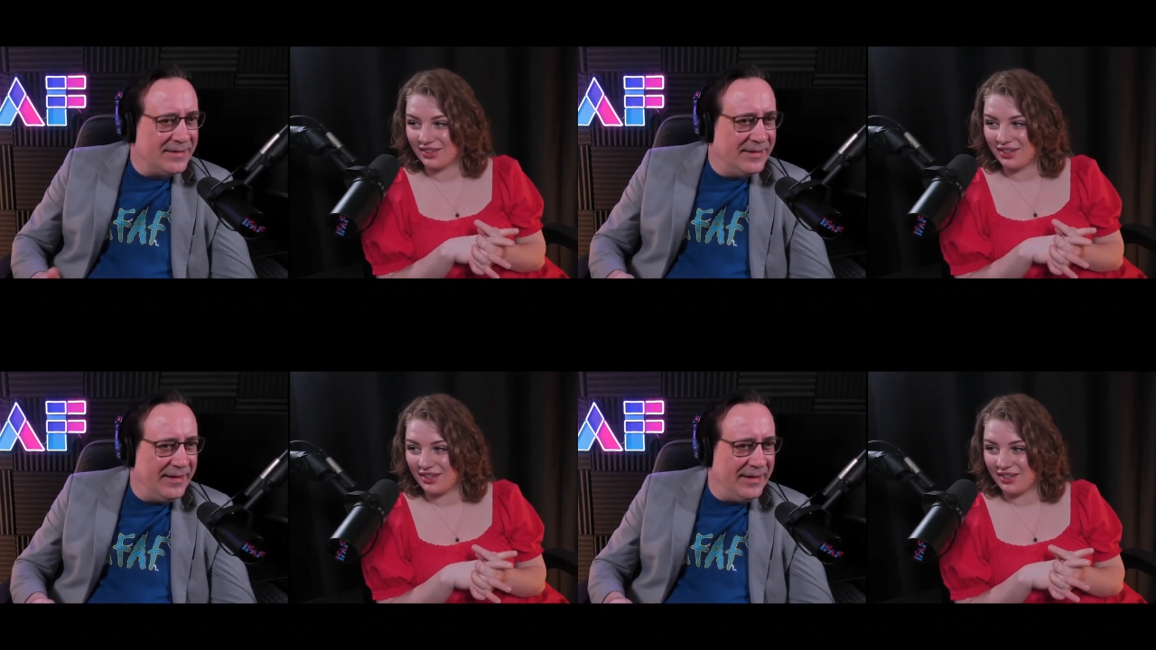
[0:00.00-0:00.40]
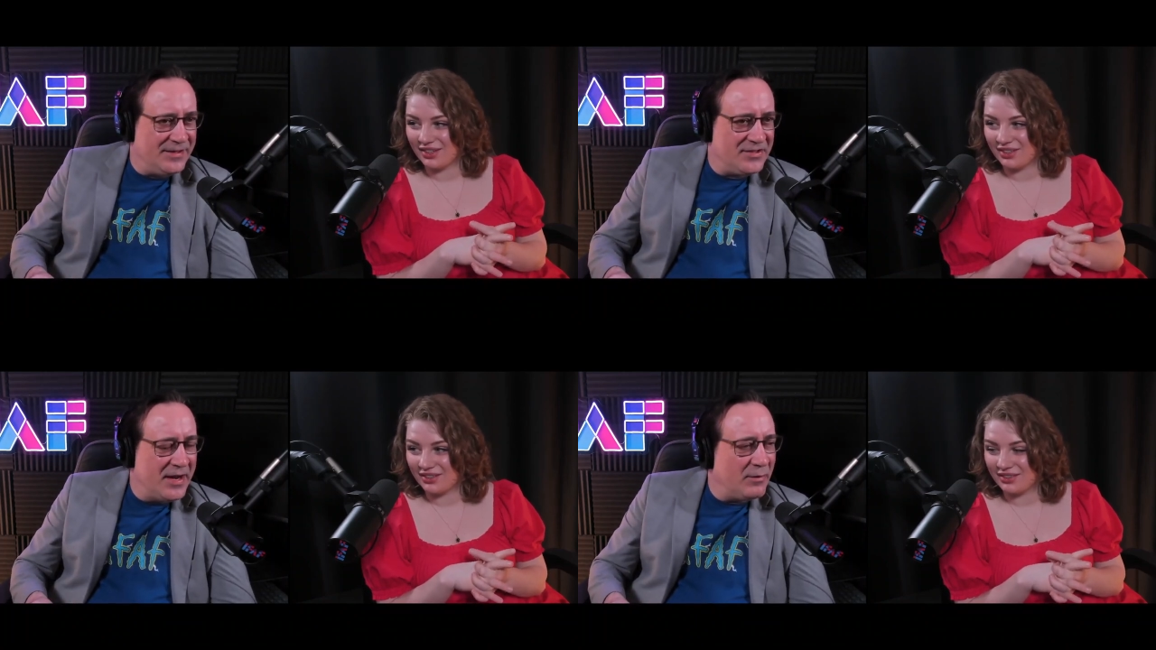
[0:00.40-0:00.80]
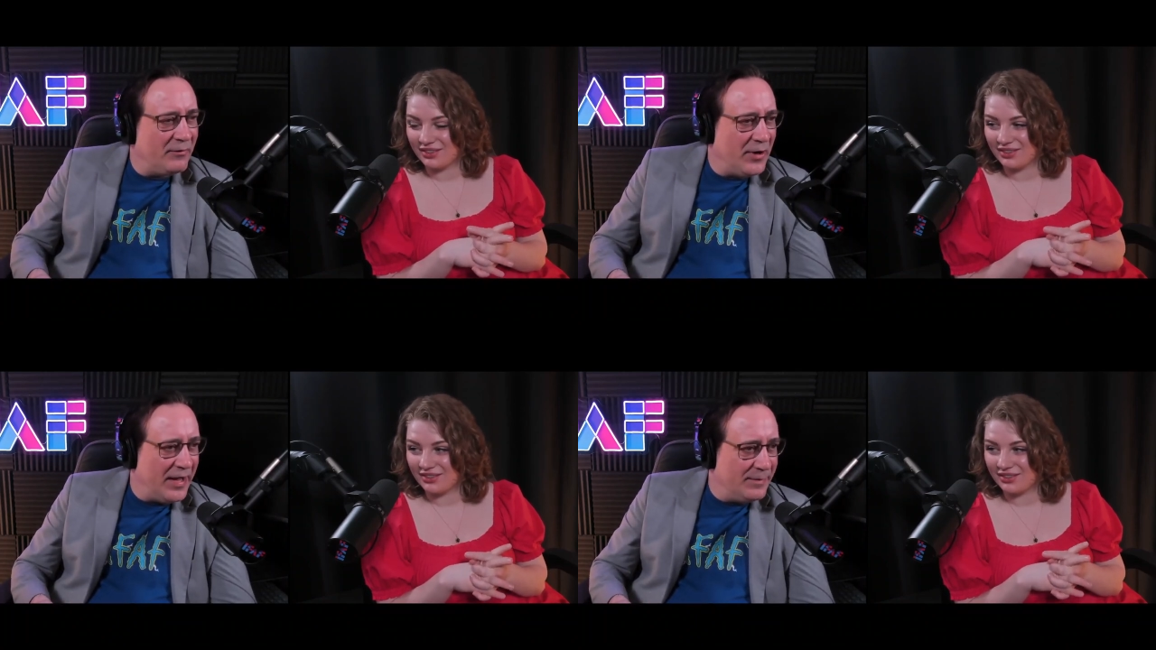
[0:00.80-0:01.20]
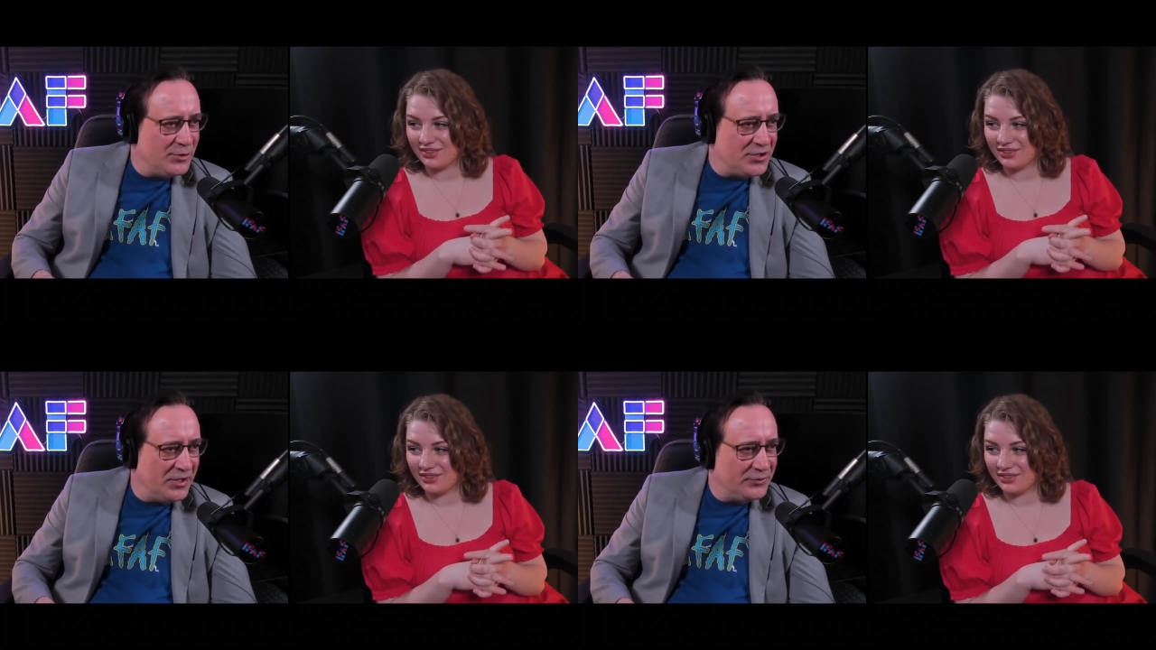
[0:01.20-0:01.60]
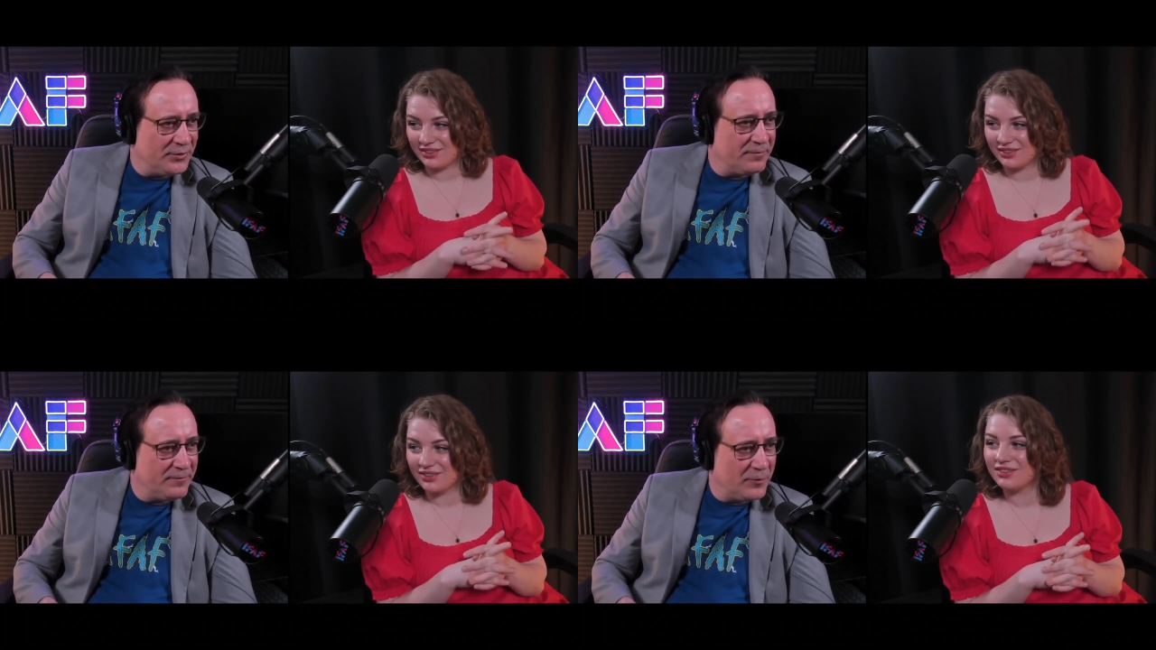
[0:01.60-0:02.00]
Speaker 1: the Snake River Animal Shelter
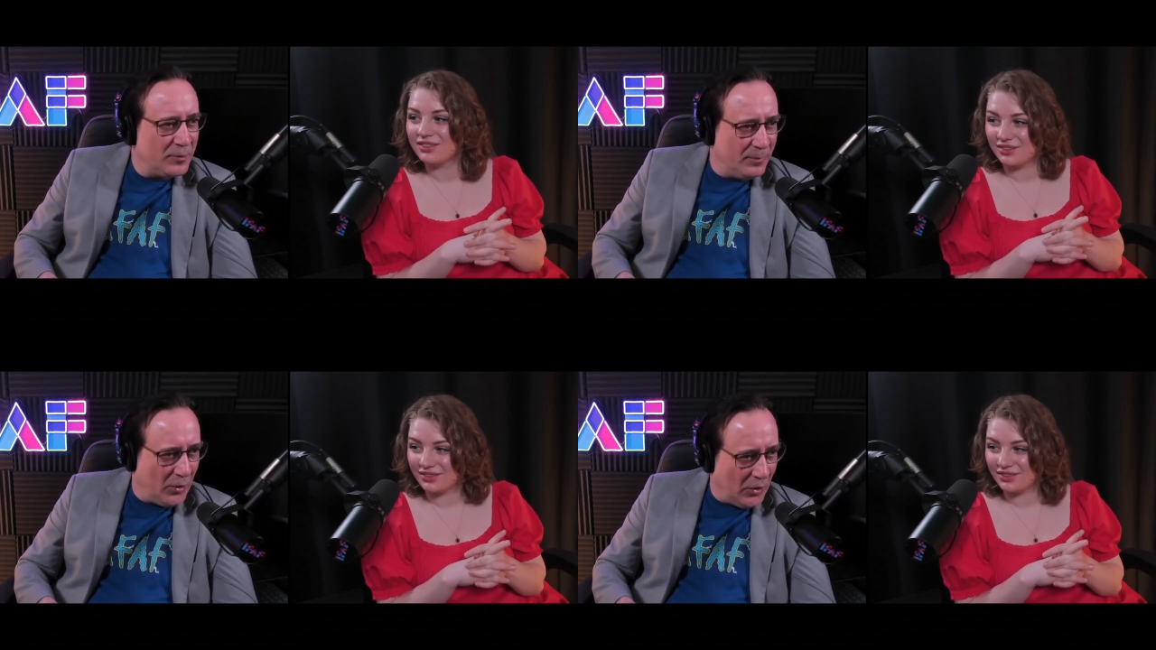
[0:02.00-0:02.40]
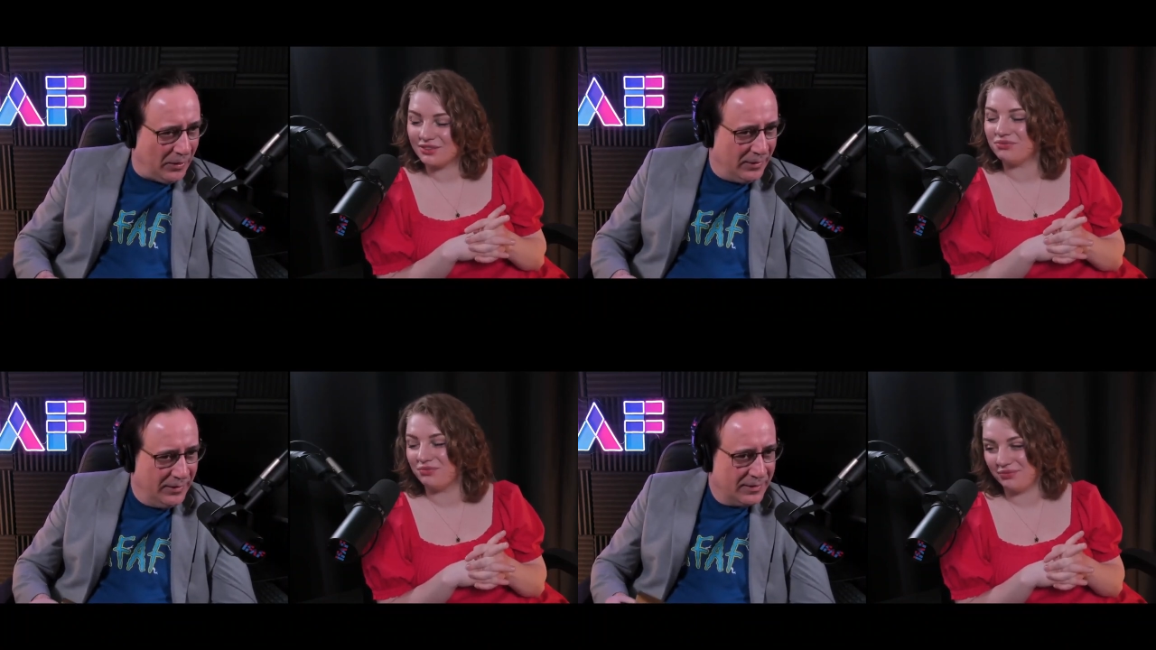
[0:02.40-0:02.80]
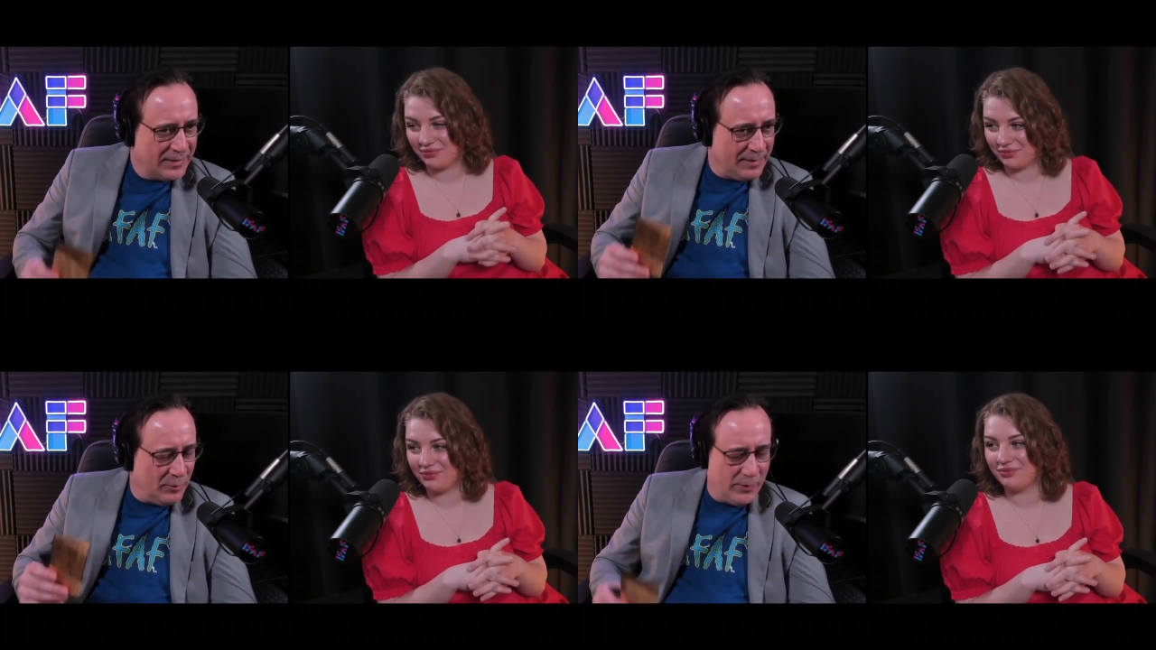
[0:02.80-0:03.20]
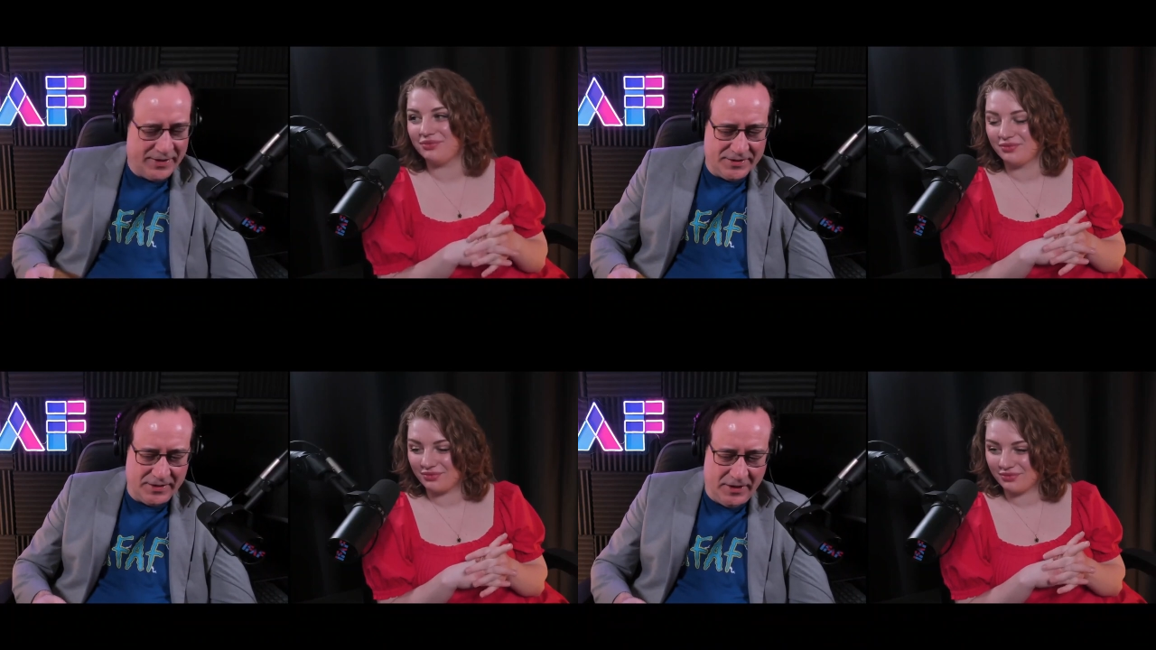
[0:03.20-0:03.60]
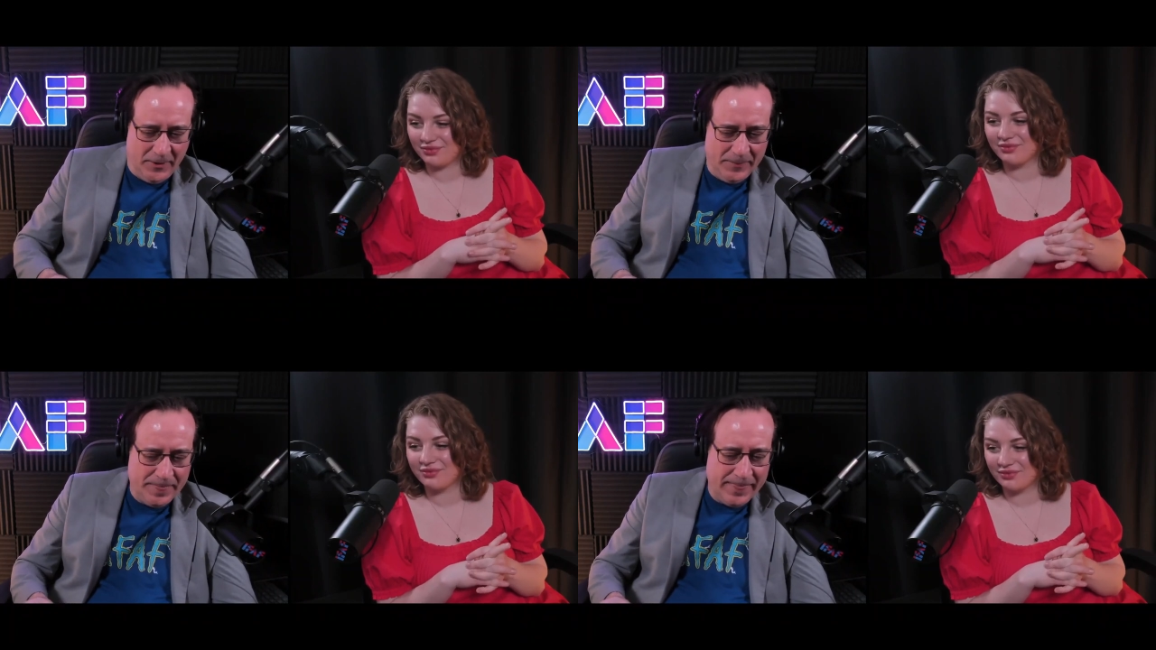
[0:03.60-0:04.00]
Fur Ball mm -hmm. a couple weeks ago,